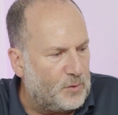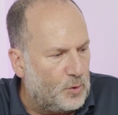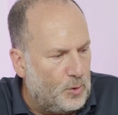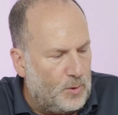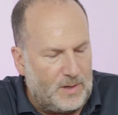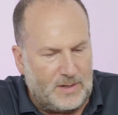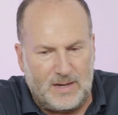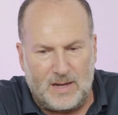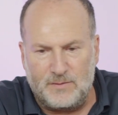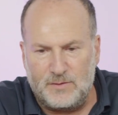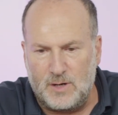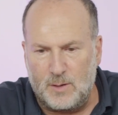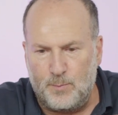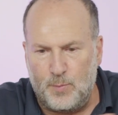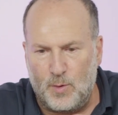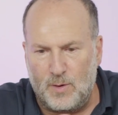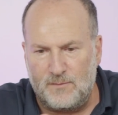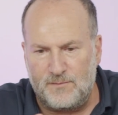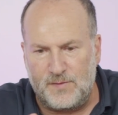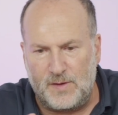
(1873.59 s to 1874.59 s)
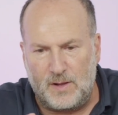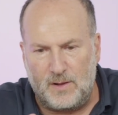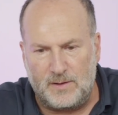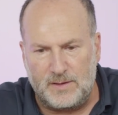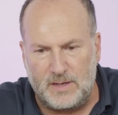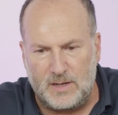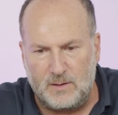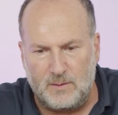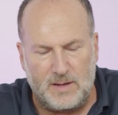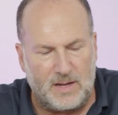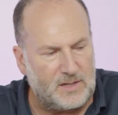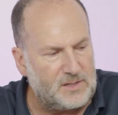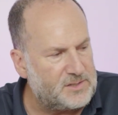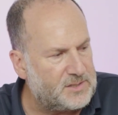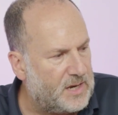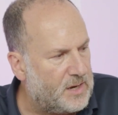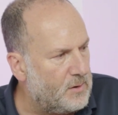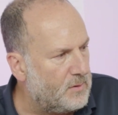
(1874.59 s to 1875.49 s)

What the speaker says: to look at their portfolio and say,